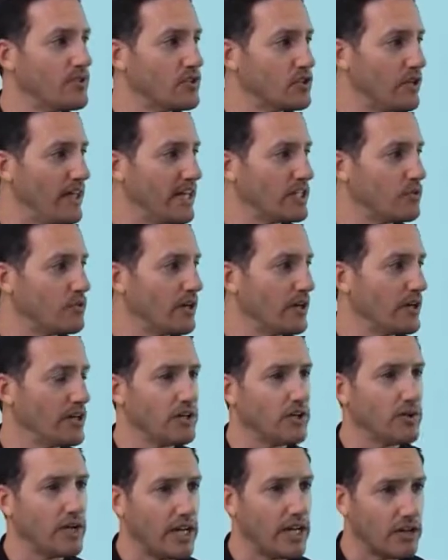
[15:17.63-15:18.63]
So that's what I'm going
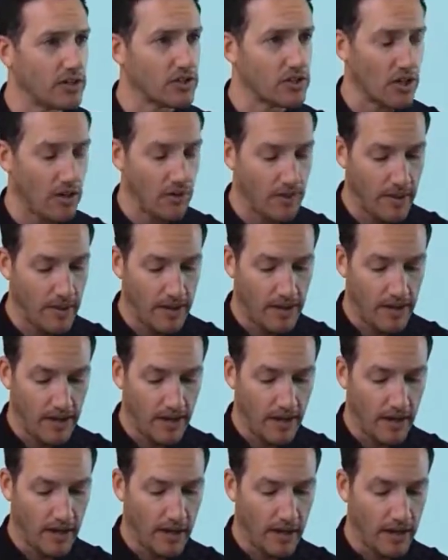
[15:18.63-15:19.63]
to do here. So
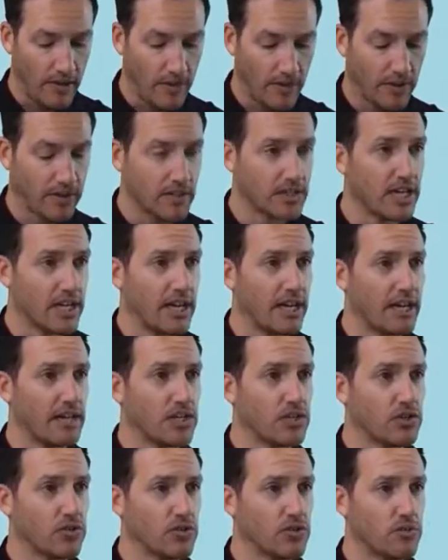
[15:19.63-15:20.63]
we're going to say
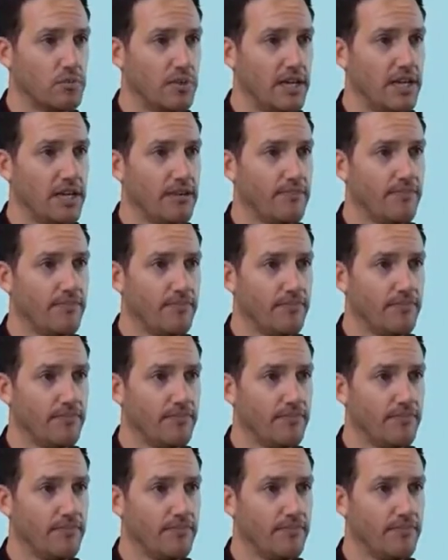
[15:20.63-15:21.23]
initial speed,